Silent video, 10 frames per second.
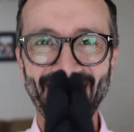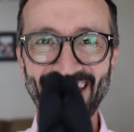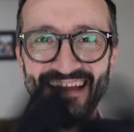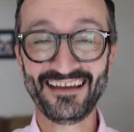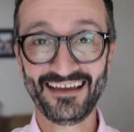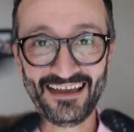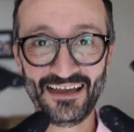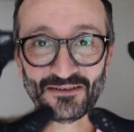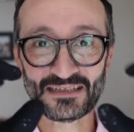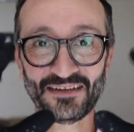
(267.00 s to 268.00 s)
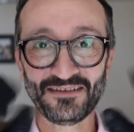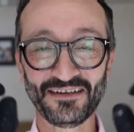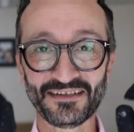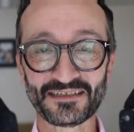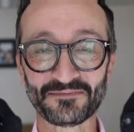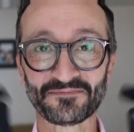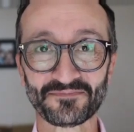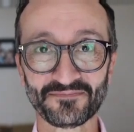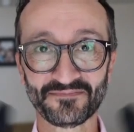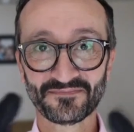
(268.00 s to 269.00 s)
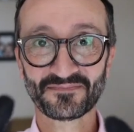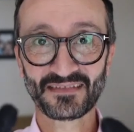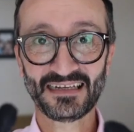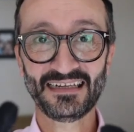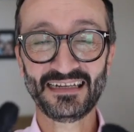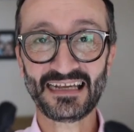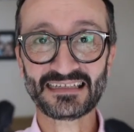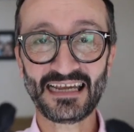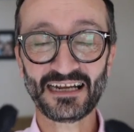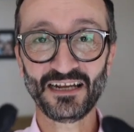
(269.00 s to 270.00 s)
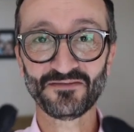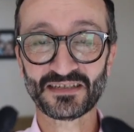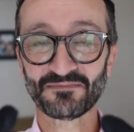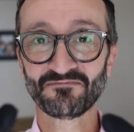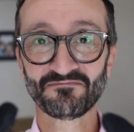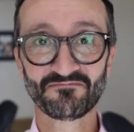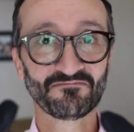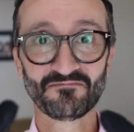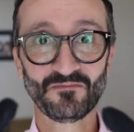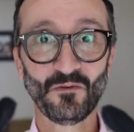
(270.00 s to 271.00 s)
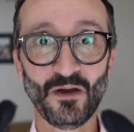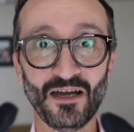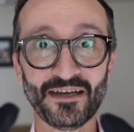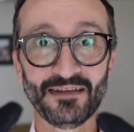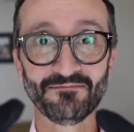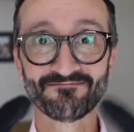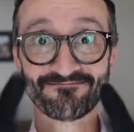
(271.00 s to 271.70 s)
yeah, oh so nice. Next set of gloves. What are they?